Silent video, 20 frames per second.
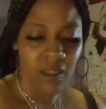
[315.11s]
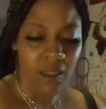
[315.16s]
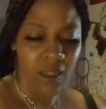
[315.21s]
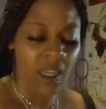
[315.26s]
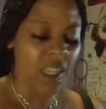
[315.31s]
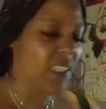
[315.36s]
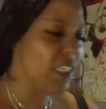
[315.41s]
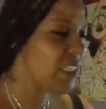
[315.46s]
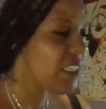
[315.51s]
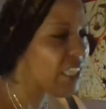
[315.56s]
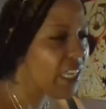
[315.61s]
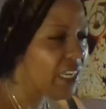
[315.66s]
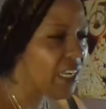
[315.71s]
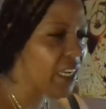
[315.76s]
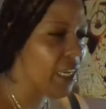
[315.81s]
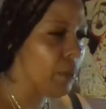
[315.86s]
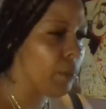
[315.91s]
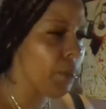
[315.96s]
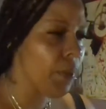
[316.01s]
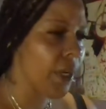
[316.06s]
He said, say it
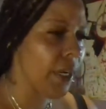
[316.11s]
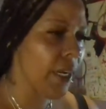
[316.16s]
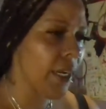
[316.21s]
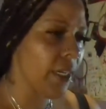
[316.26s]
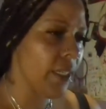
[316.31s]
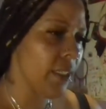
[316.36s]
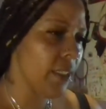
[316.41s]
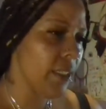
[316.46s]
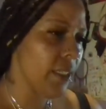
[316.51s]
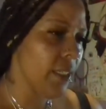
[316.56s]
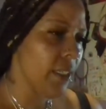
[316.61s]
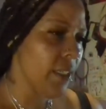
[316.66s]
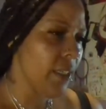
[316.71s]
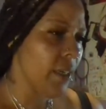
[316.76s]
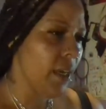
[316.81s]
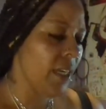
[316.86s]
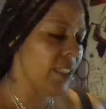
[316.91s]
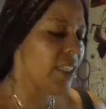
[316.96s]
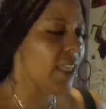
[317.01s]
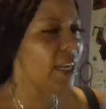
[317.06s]
again, brother.
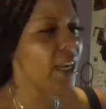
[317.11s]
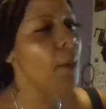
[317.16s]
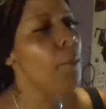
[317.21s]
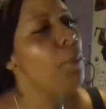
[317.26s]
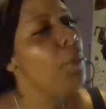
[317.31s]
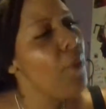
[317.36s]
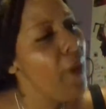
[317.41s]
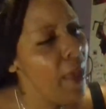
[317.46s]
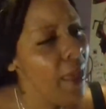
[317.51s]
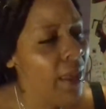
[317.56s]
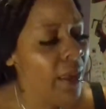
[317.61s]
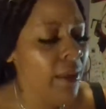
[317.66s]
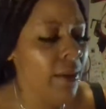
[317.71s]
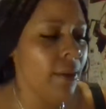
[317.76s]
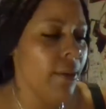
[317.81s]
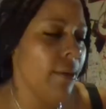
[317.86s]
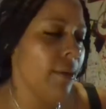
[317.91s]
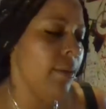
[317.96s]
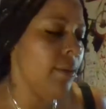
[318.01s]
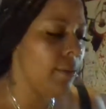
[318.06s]
I said, I got
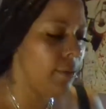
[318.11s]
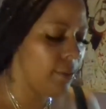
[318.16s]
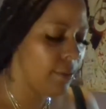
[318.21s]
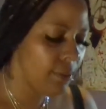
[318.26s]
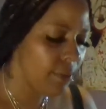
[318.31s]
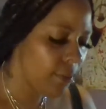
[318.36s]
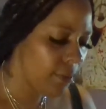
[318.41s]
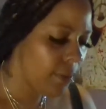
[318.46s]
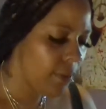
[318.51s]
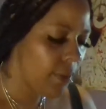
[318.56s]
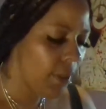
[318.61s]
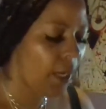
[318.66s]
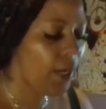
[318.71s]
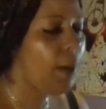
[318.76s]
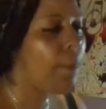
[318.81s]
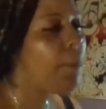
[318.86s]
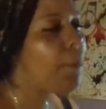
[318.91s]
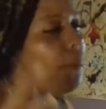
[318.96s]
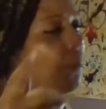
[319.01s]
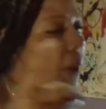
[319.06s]
pride. I
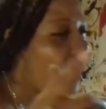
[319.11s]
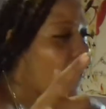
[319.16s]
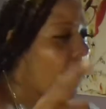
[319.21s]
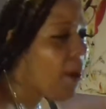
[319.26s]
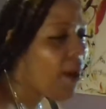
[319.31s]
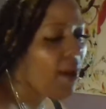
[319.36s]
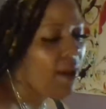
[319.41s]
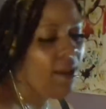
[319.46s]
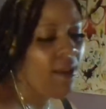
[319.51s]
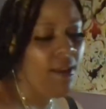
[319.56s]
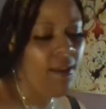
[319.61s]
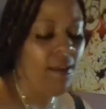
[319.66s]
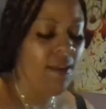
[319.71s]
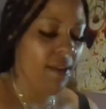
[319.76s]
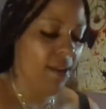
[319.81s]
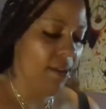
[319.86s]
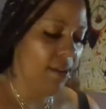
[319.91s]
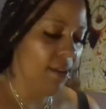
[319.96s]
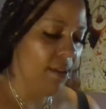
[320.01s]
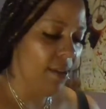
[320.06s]
got power.
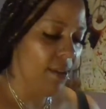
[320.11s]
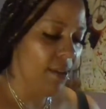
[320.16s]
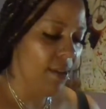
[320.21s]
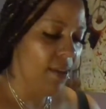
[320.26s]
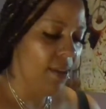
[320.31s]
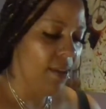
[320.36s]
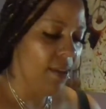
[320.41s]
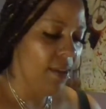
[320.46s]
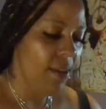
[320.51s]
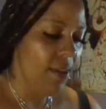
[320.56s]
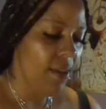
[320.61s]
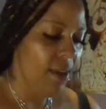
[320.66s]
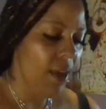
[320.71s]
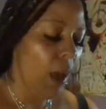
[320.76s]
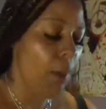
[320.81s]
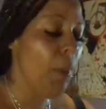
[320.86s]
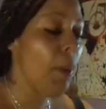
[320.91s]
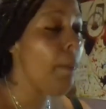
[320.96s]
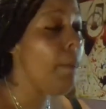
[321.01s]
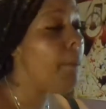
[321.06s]

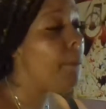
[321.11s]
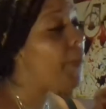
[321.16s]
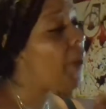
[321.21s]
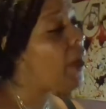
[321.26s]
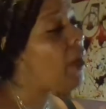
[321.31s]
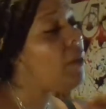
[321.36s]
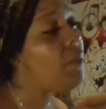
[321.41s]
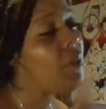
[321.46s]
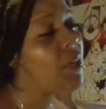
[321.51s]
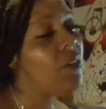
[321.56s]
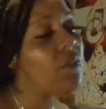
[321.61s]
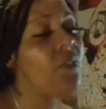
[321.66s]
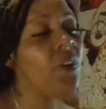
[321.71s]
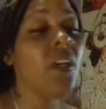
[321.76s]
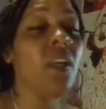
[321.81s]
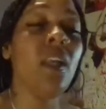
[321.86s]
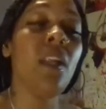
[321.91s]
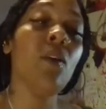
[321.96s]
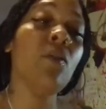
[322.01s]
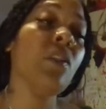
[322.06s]
I'm a bad
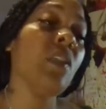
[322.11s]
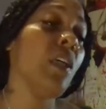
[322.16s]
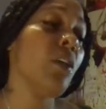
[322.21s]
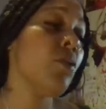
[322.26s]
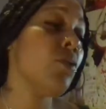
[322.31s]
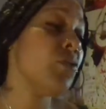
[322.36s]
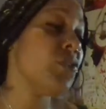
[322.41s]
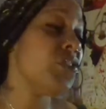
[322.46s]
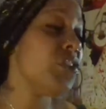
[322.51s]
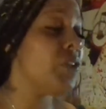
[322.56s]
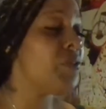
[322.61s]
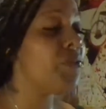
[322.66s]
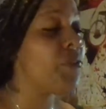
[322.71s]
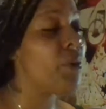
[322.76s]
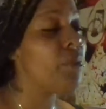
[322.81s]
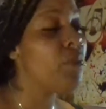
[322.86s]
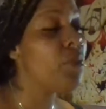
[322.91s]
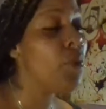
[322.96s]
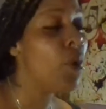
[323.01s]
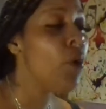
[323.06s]
motherfucker that don't take no shit
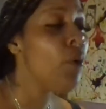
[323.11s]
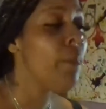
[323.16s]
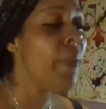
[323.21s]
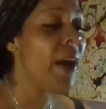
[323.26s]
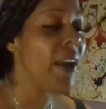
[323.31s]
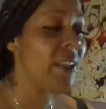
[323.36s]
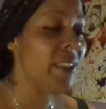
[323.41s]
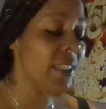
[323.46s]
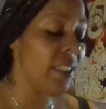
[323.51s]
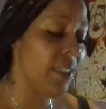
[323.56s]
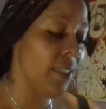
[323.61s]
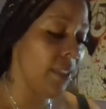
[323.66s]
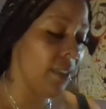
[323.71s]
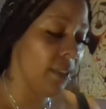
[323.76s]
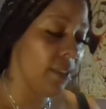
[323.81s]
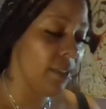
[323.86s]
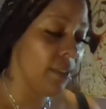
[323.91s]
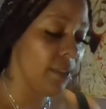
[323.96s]
from nobody.